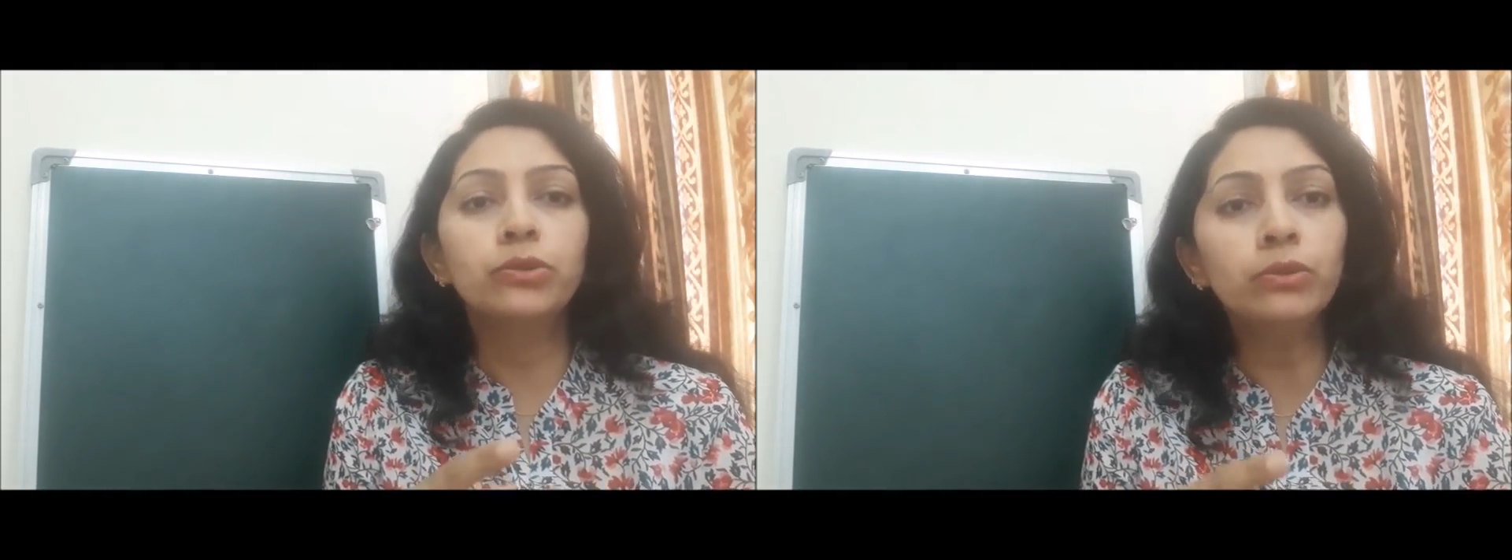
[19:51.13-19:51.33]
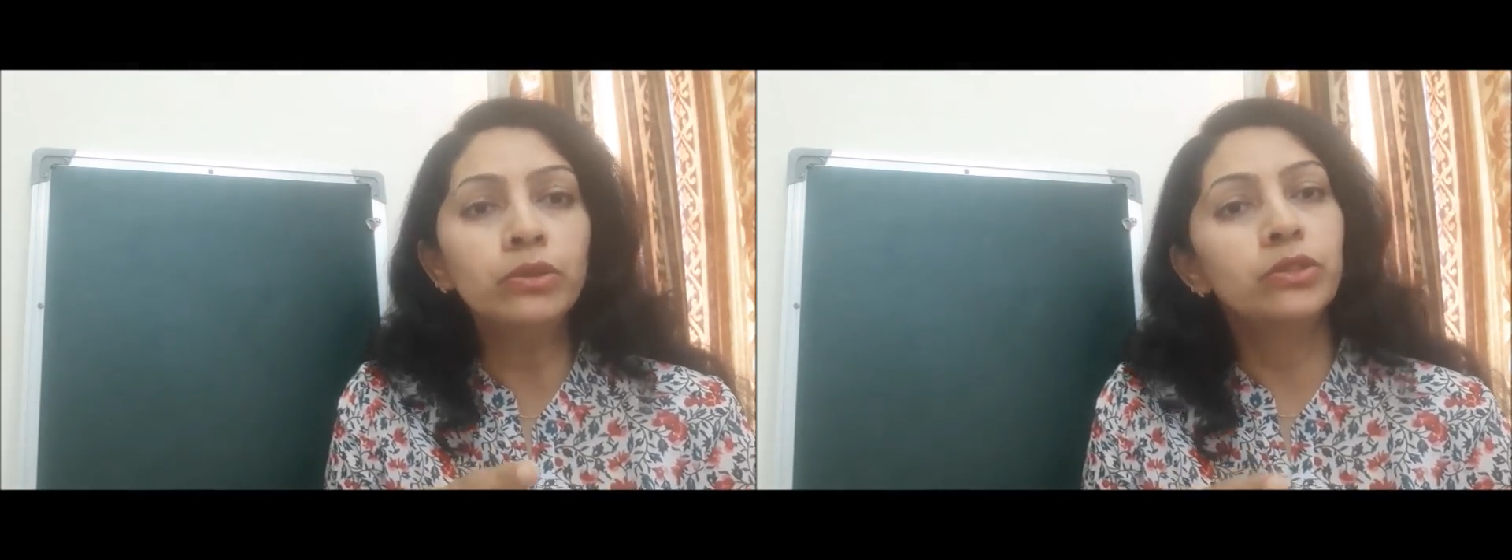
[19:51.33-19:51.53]

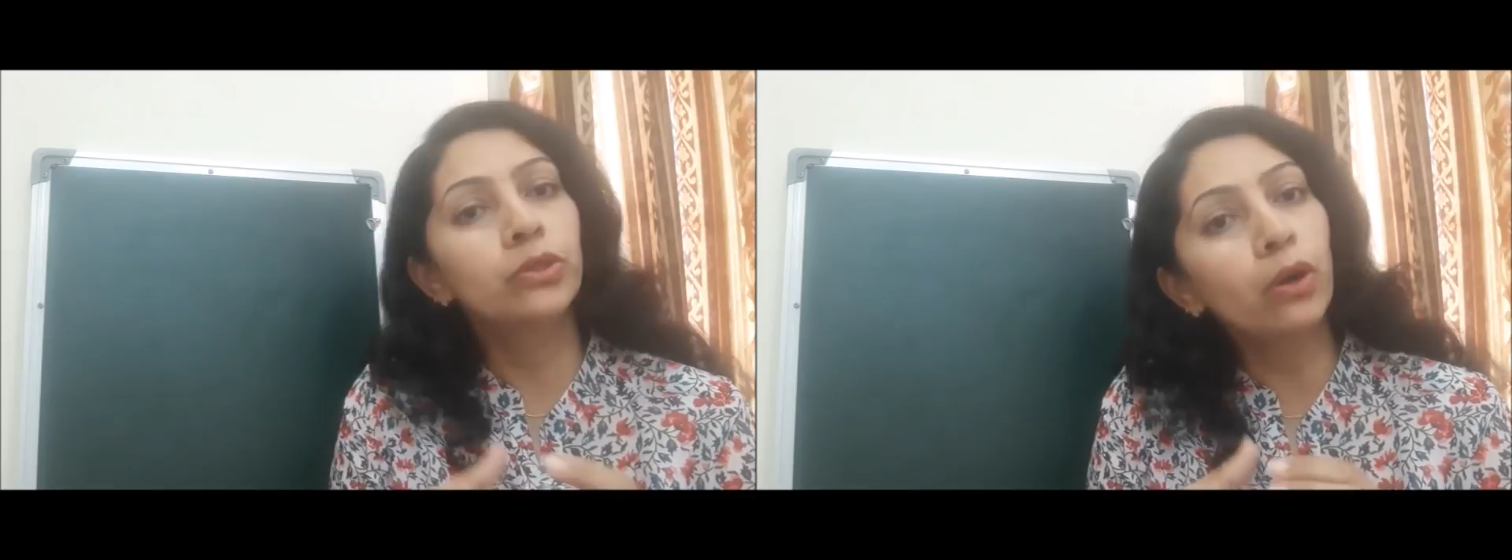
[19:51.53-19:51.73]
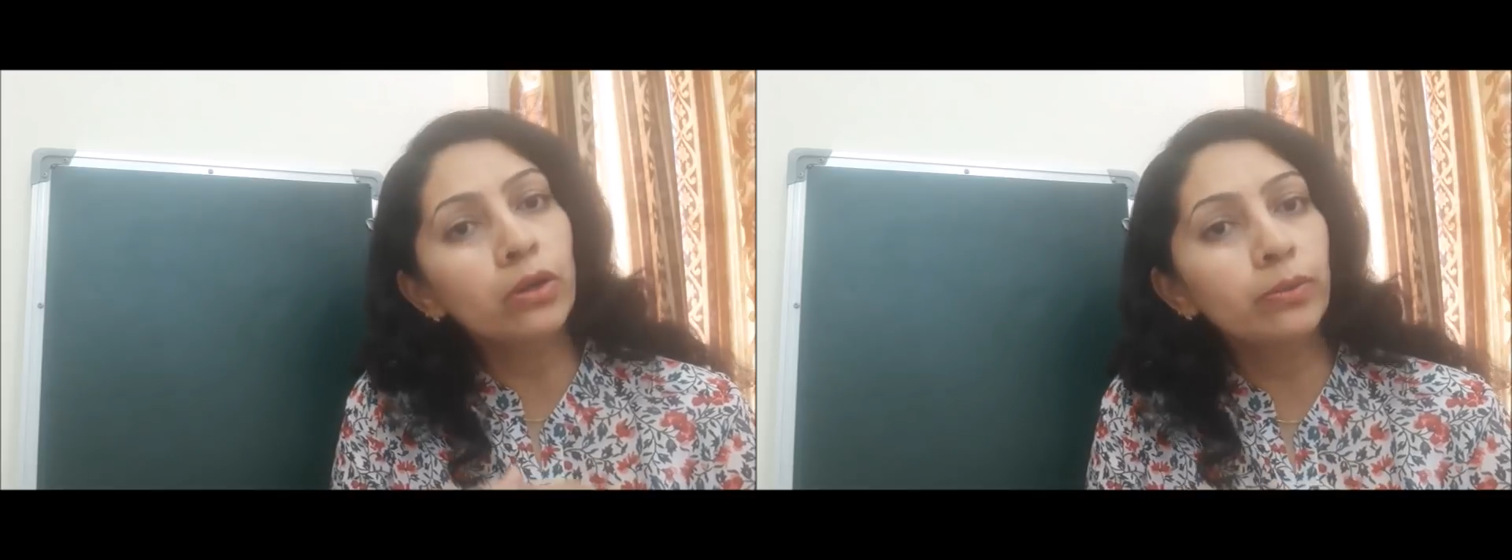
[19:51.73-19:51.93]
to
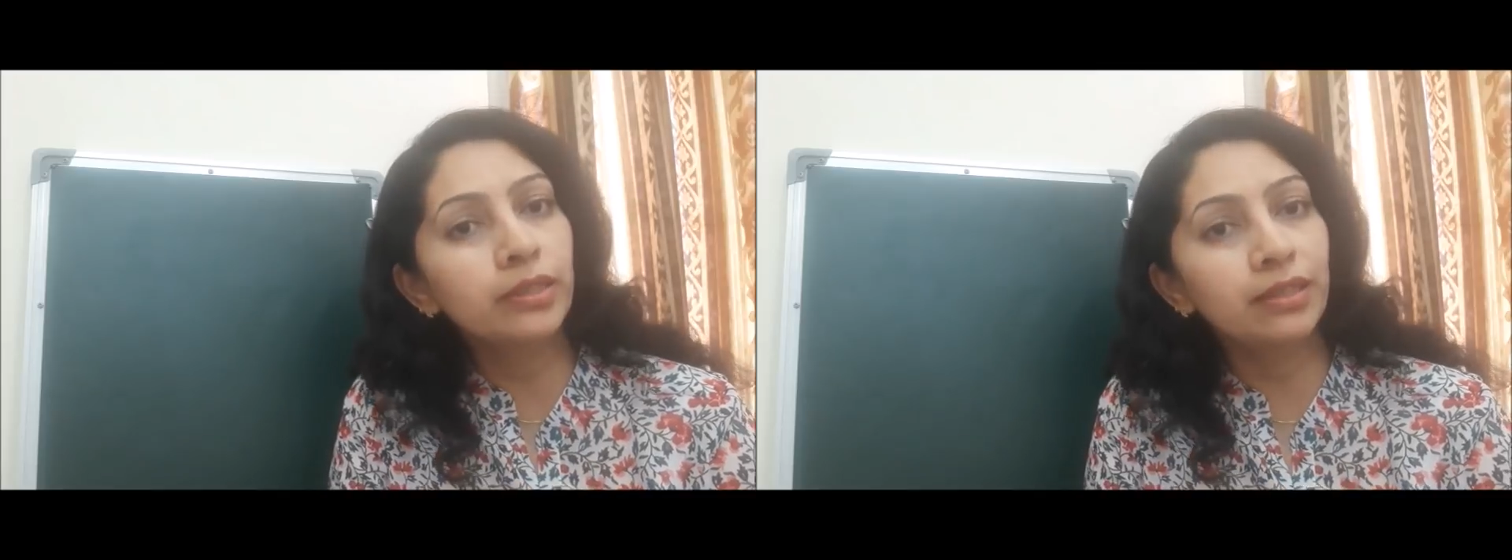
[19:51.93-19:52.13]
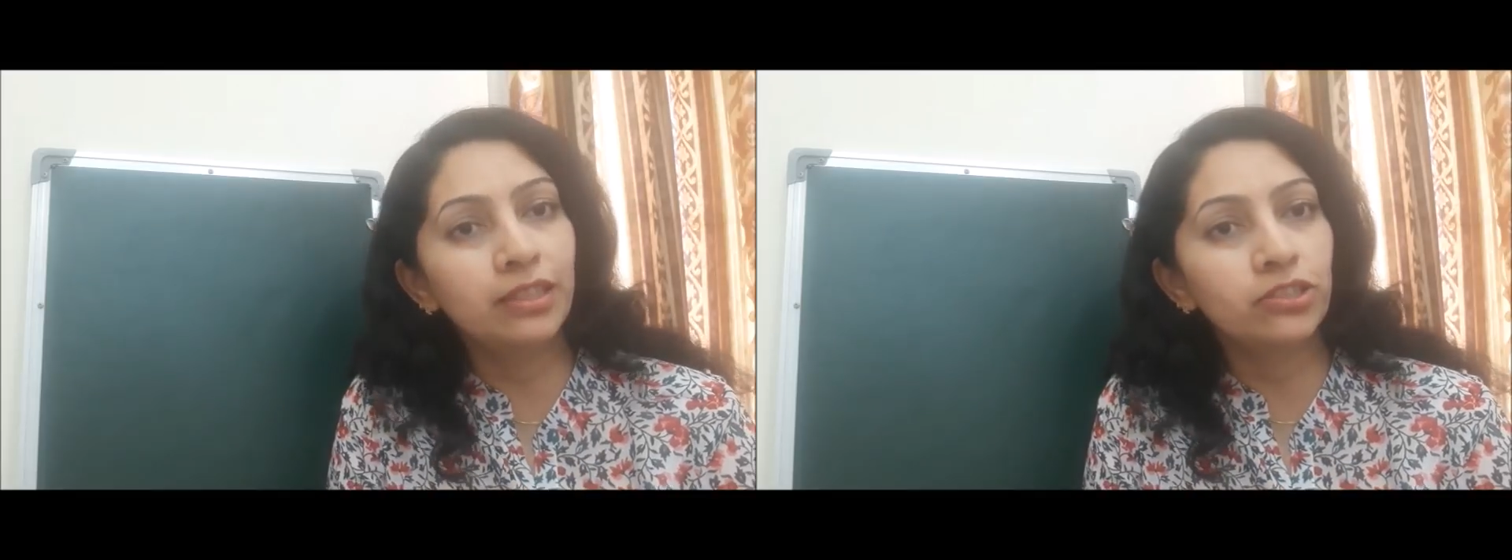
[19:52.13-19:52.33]
talk
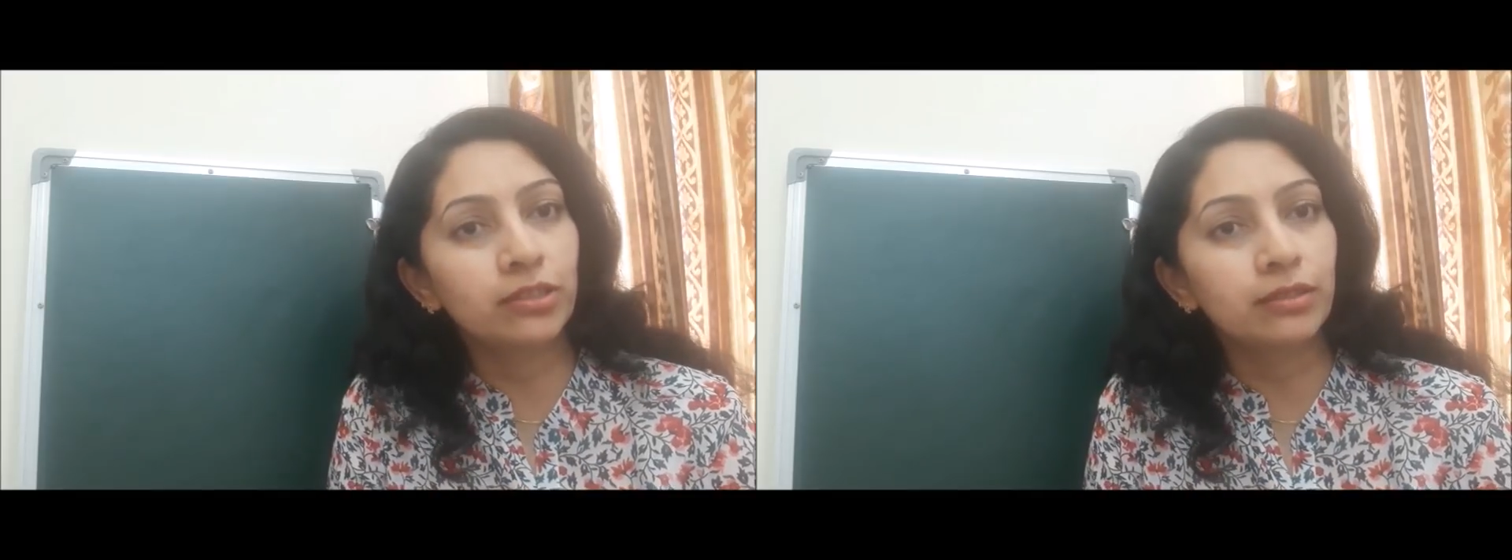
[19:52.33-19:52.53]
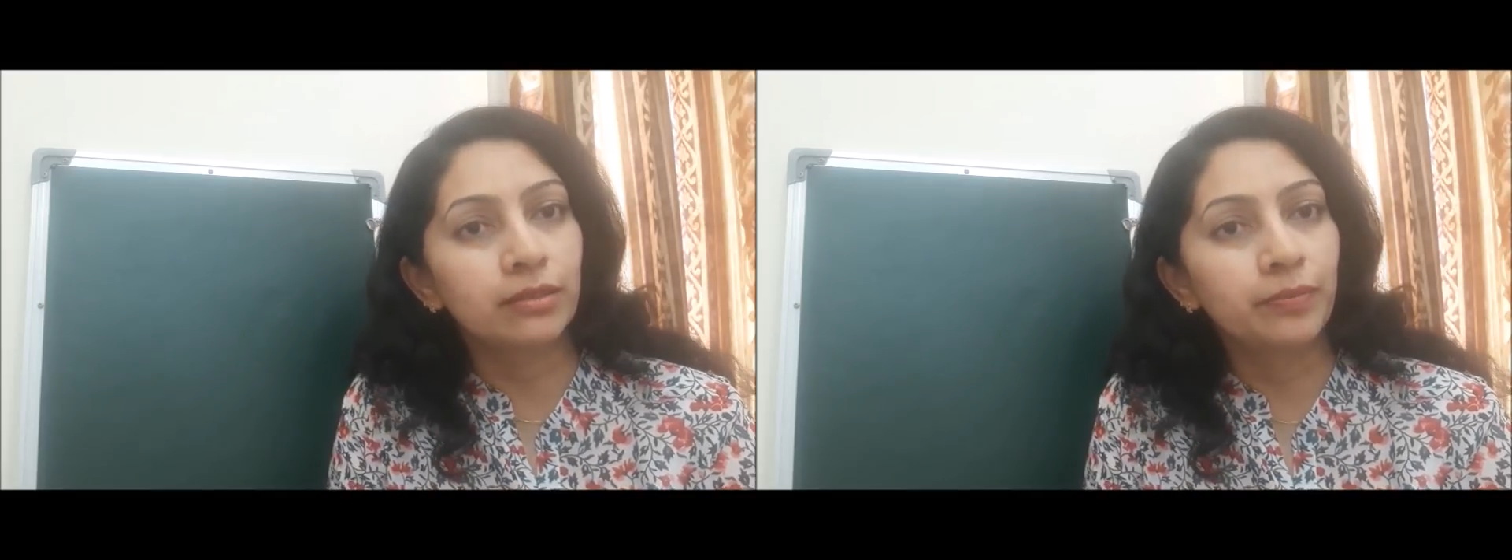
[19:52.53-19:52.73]
with each
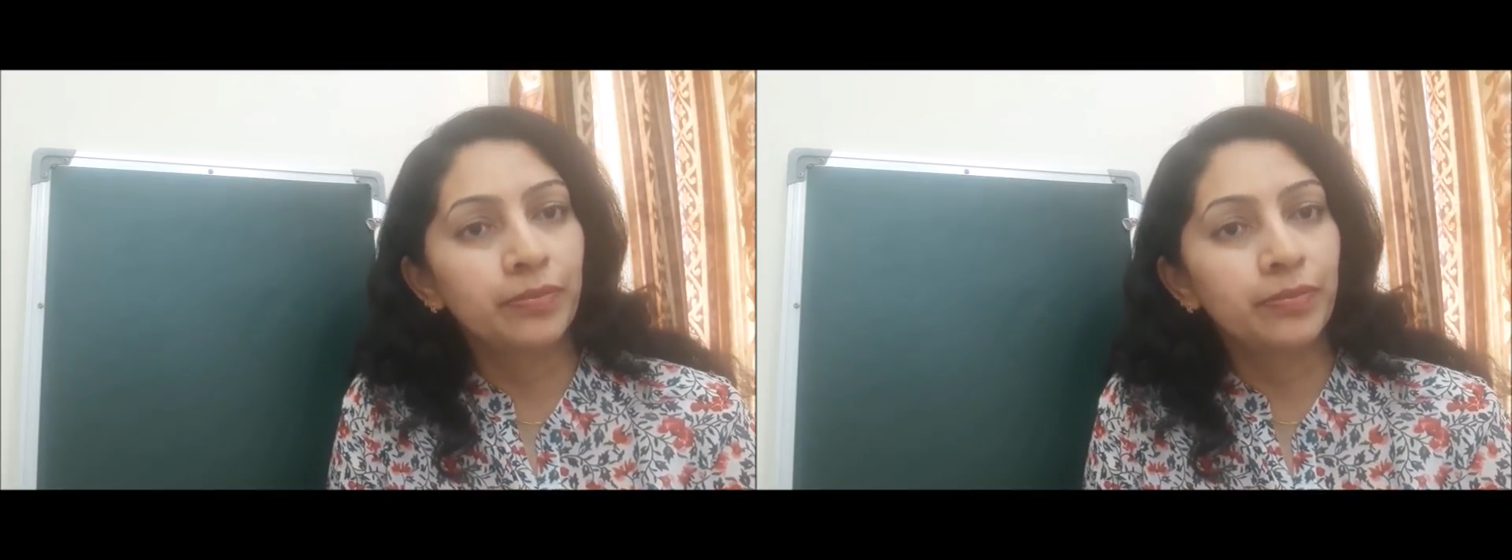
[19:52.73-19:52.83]
other